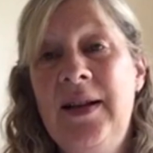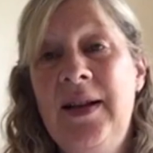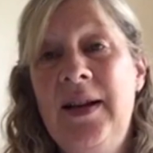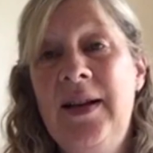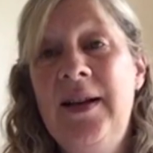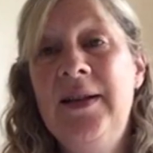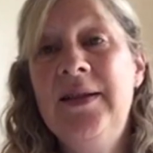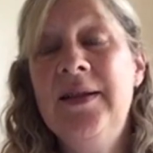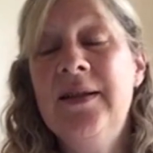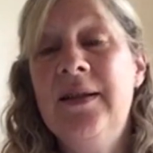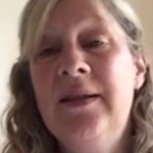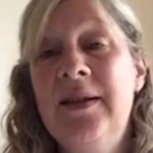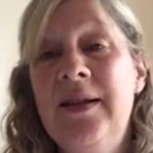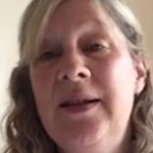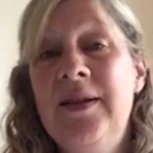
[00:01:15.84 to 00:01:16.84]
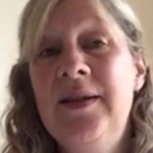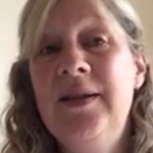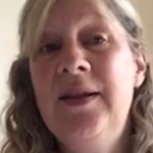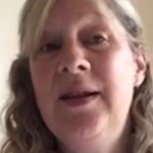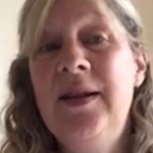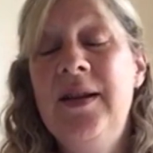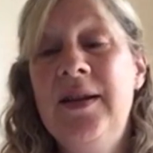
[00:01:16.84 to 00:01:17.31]
and I
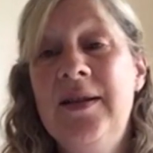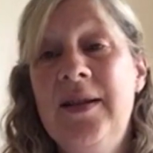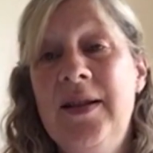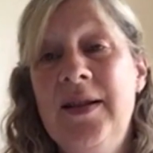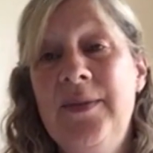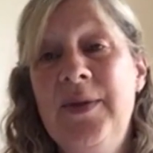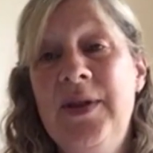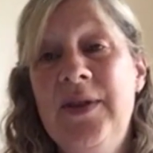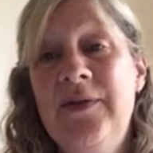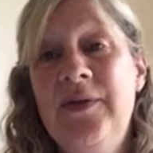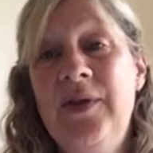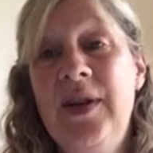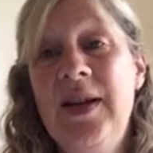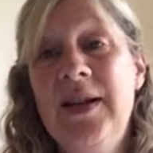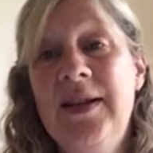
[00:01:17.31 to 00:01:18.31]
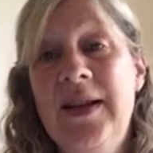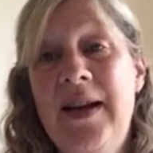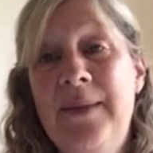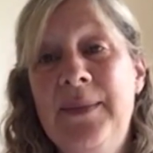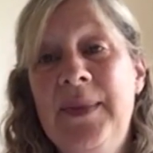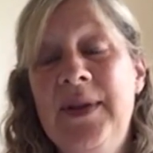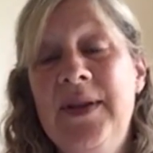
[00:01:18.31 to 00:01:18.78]
do the assessments for the
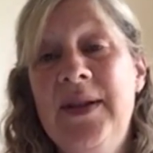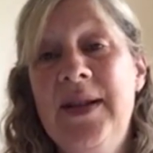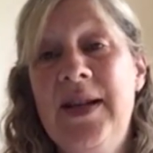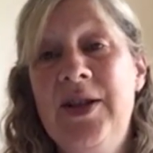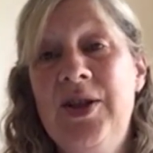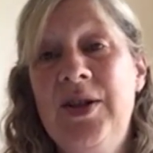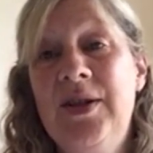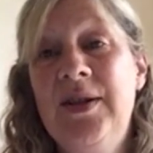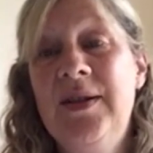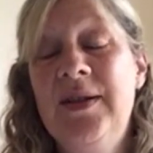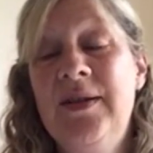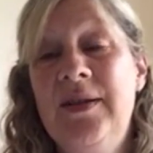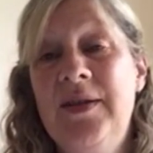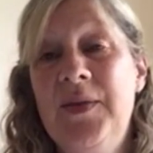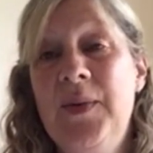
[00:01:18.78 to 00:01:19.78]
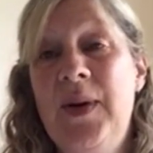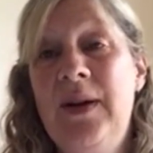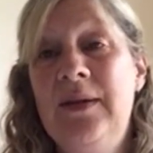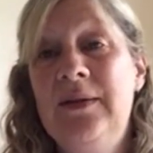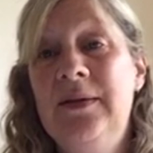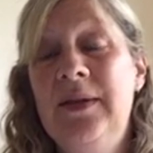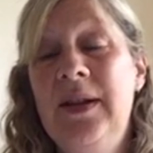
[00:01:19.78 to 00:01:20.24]
exam concessions as
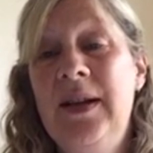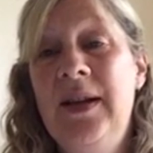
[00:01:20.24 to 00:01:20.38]
well.